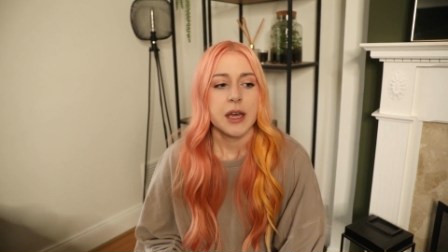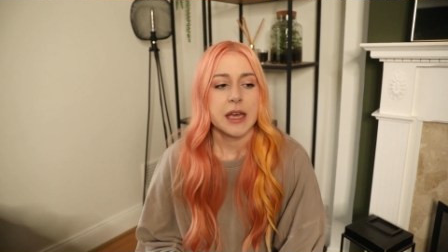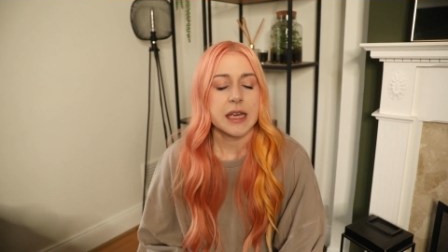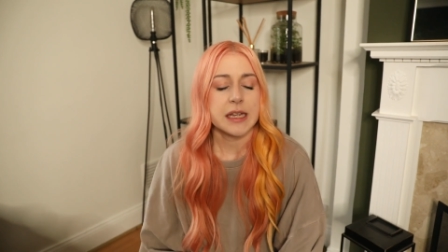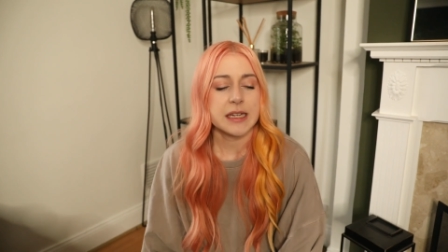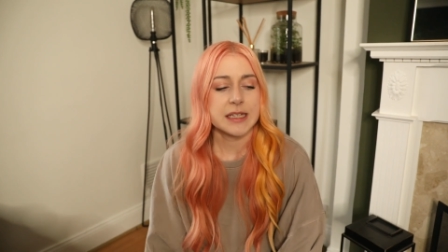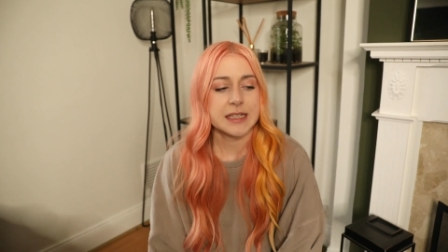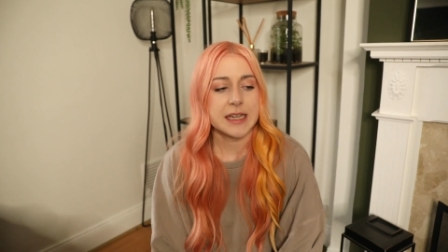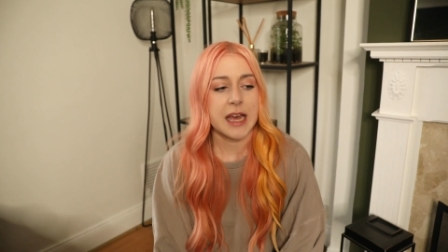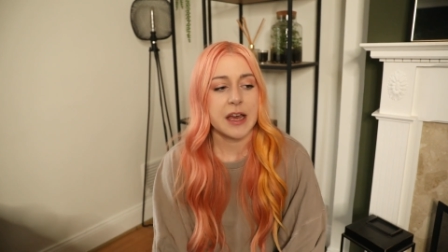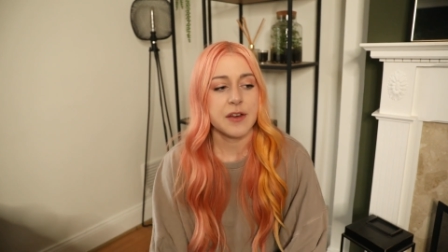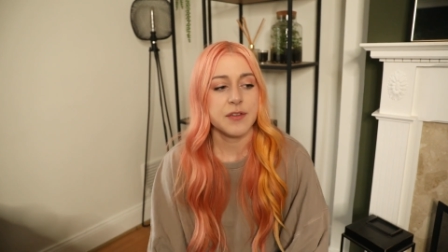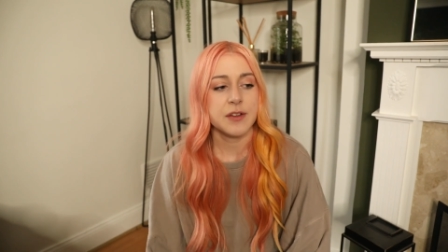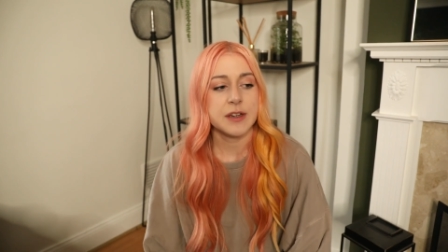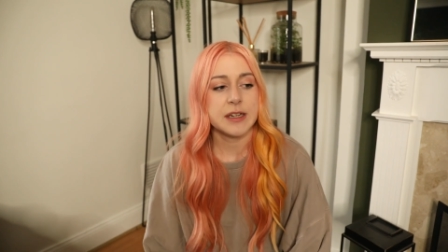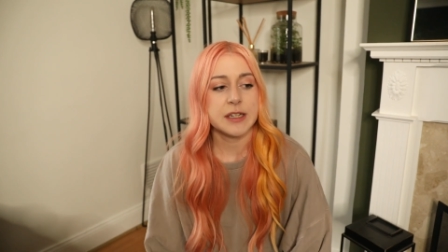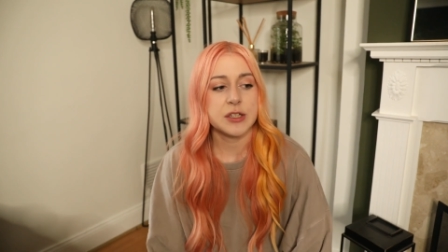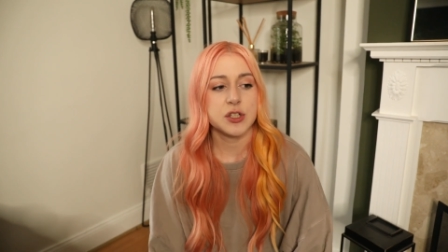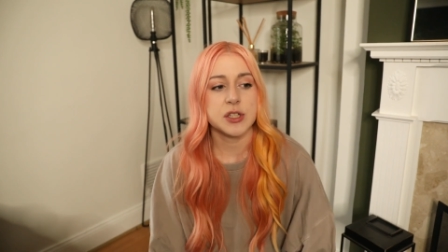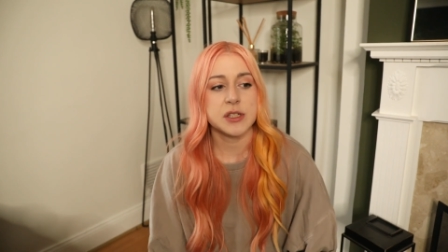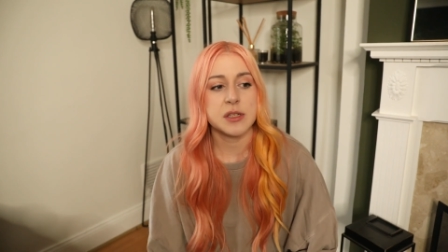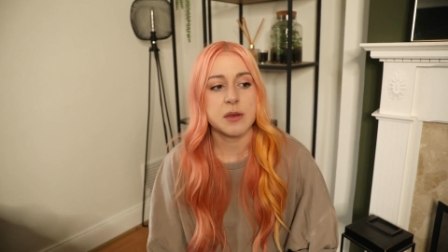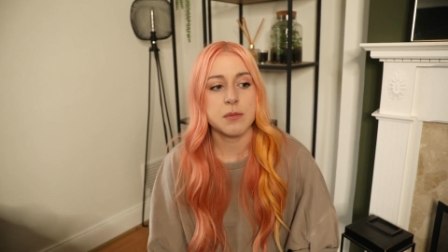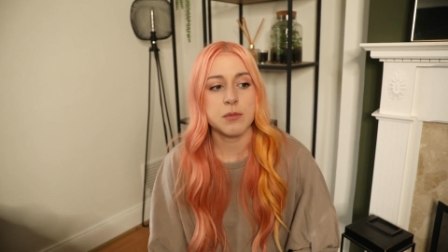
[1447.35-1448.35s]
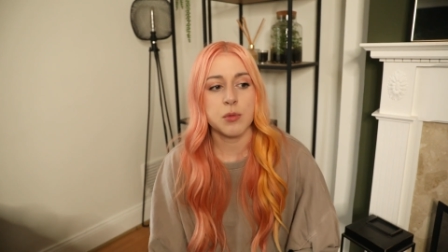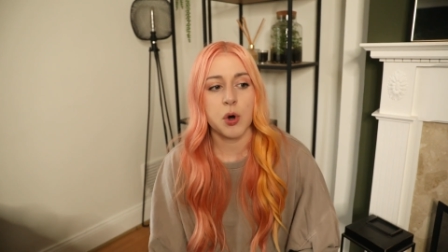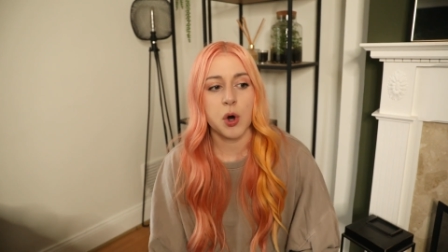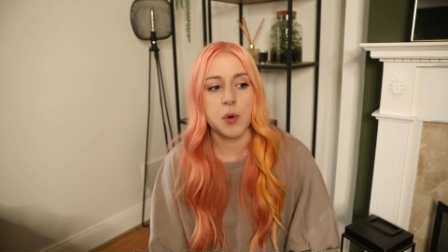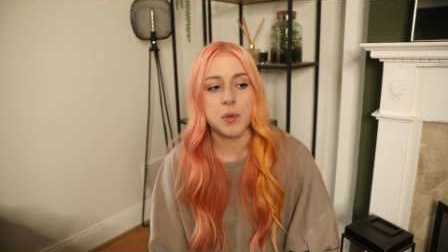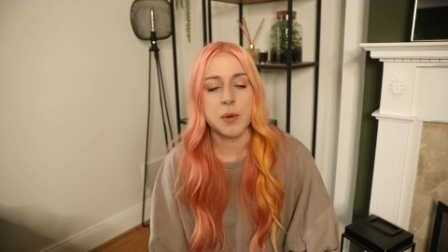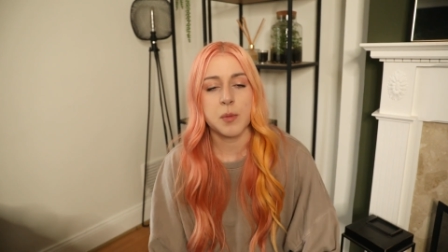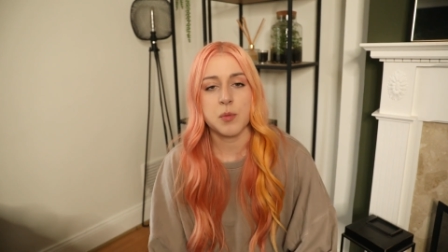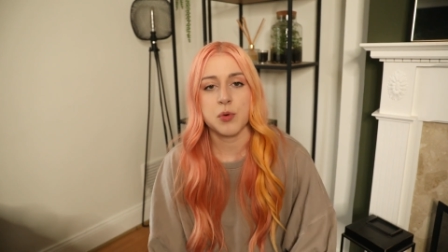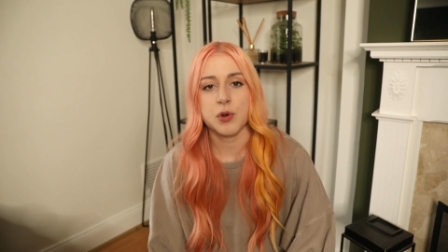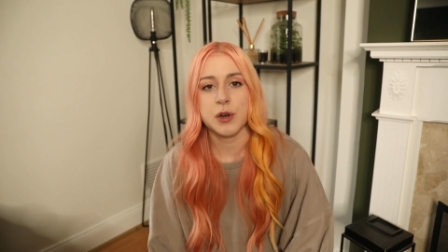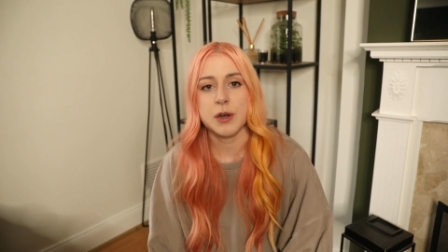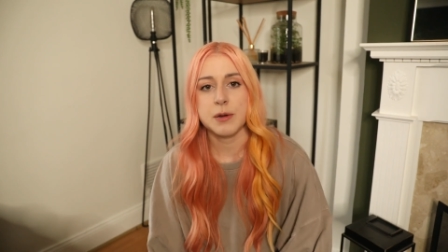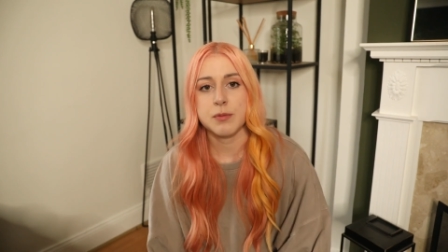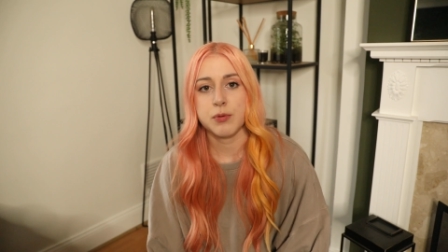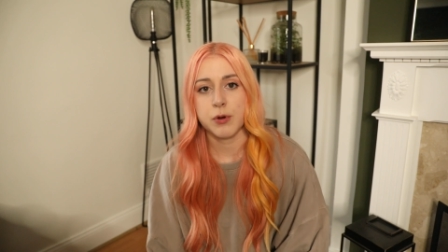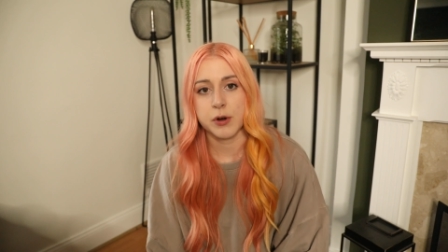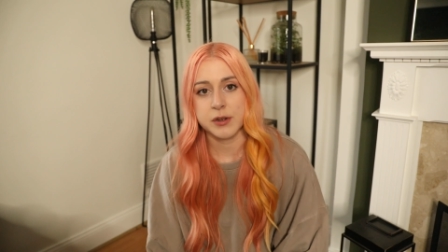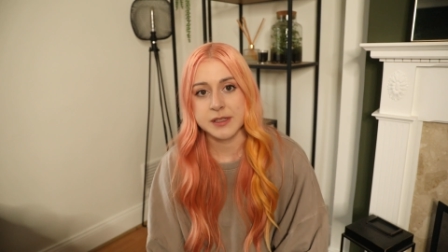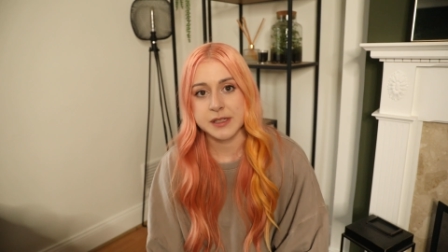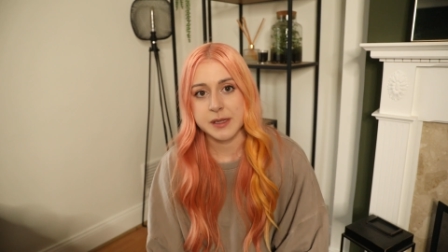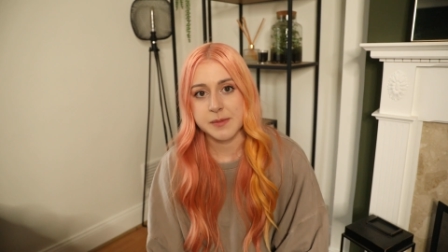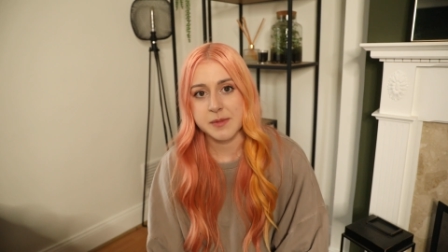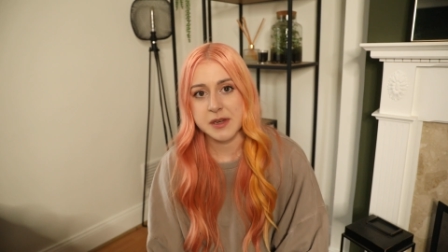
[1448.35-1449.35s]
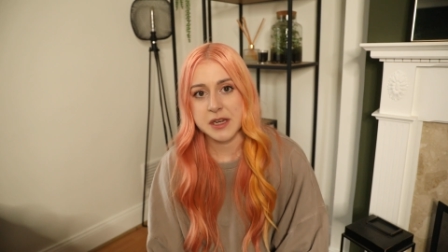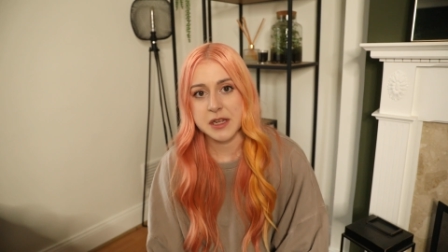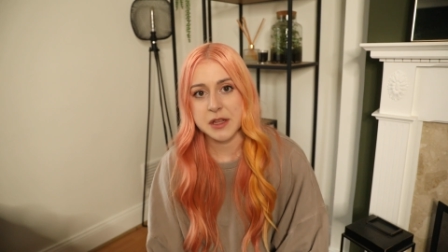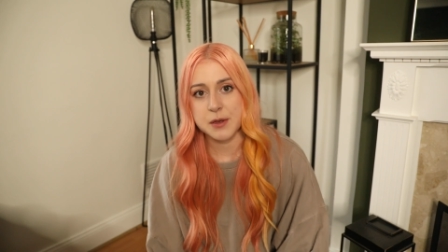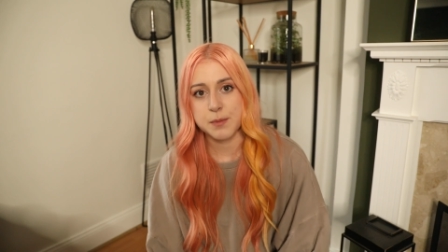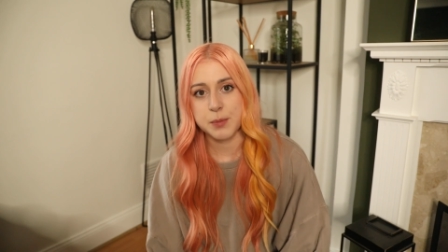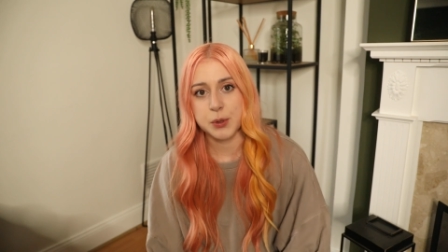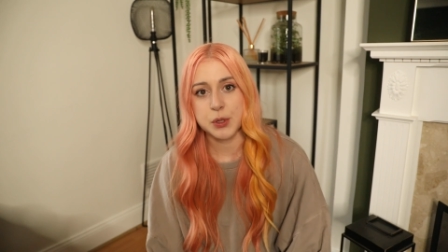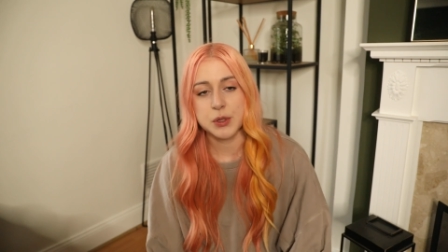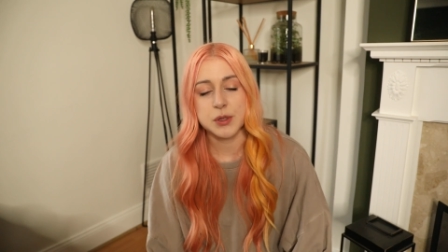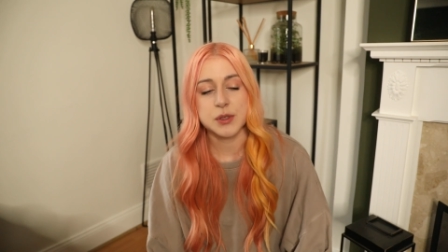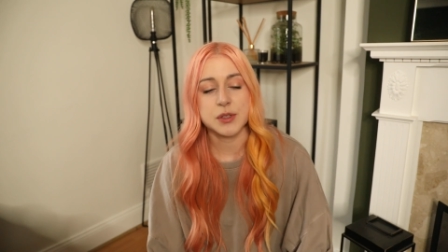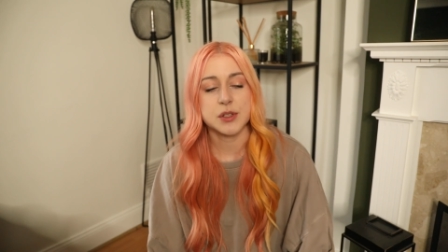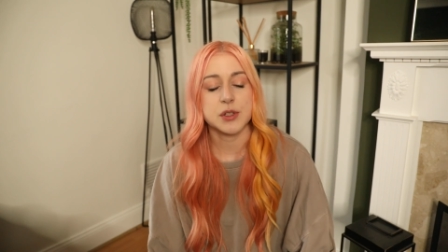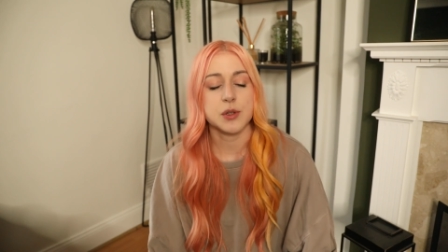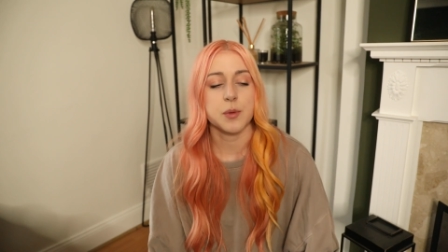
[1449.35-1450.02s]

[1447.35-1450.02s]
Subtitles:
He definitely does it more when we're in proximity to the buttons.